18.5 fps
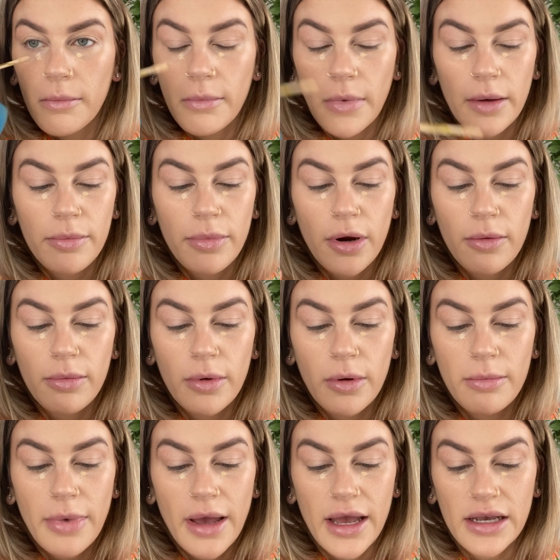My
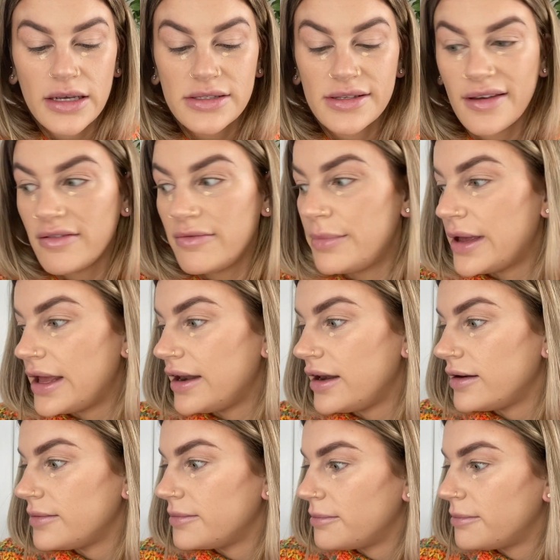purple bags have
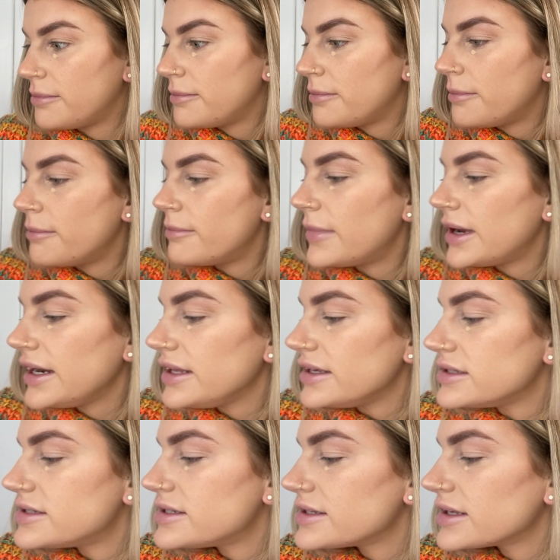been
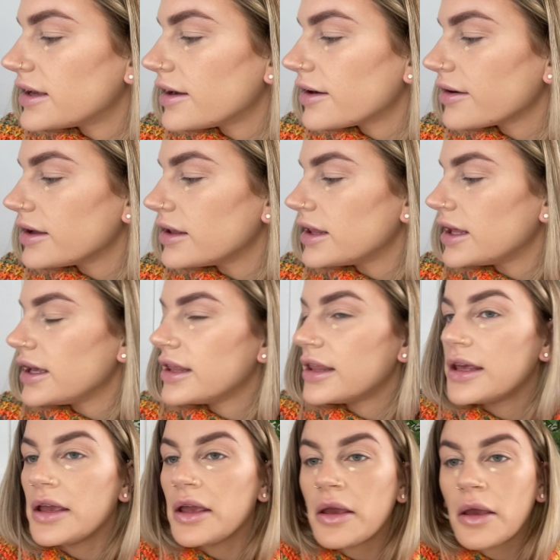mighty scary
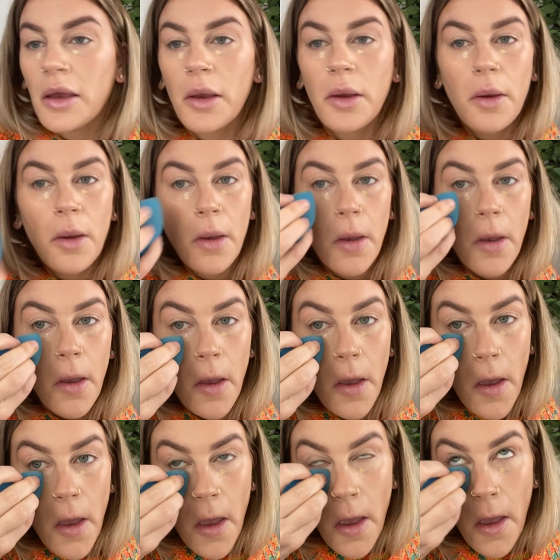lately.
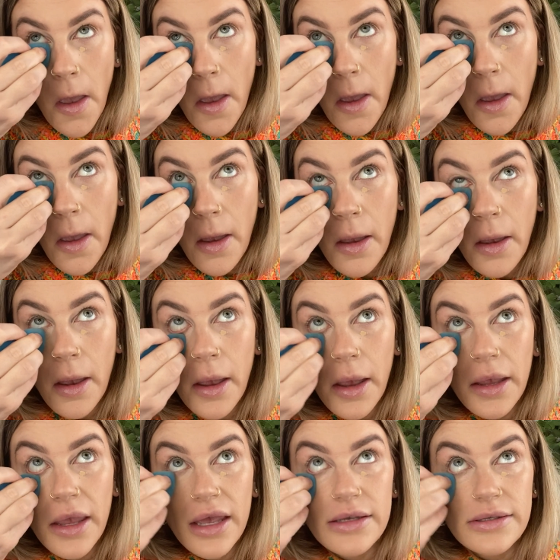
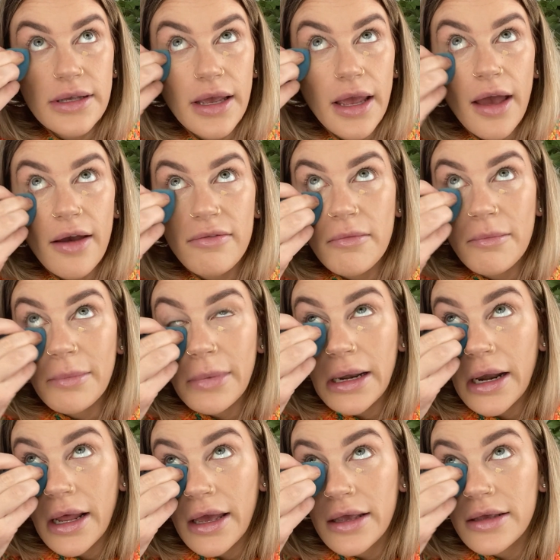I guess I haven't
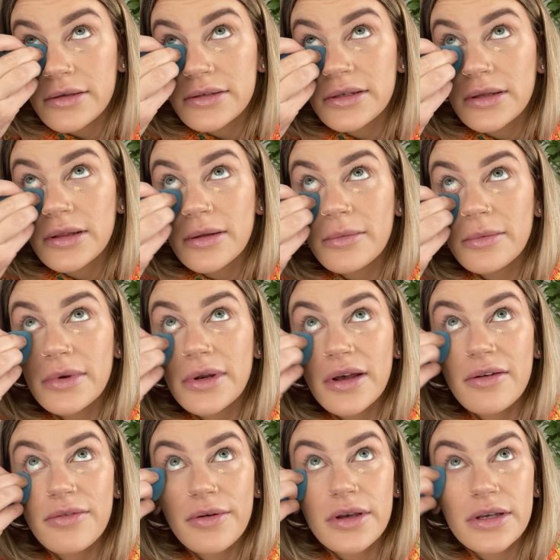been icing them
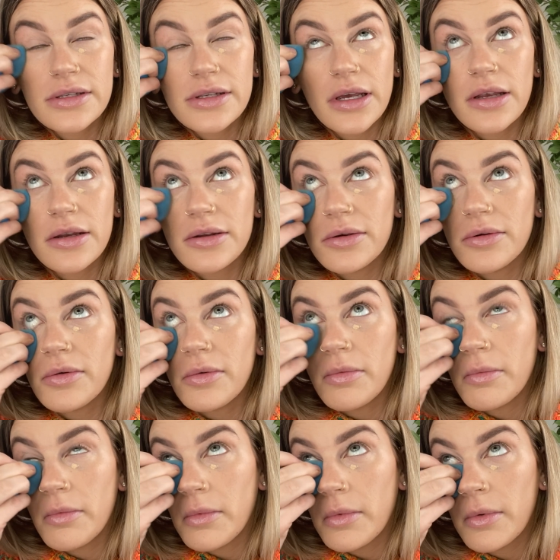enough because I
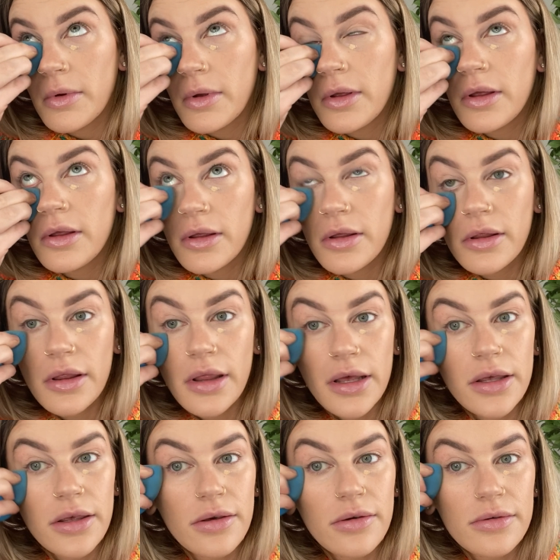do
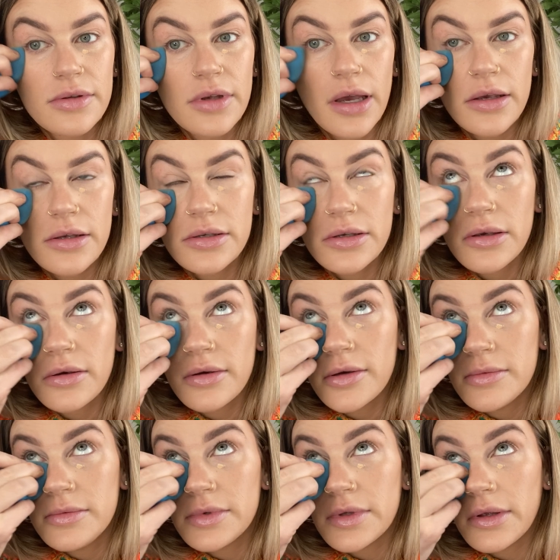like use ice
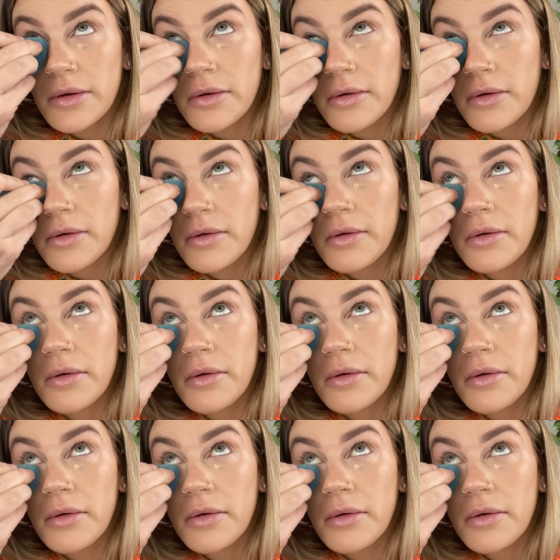cubes and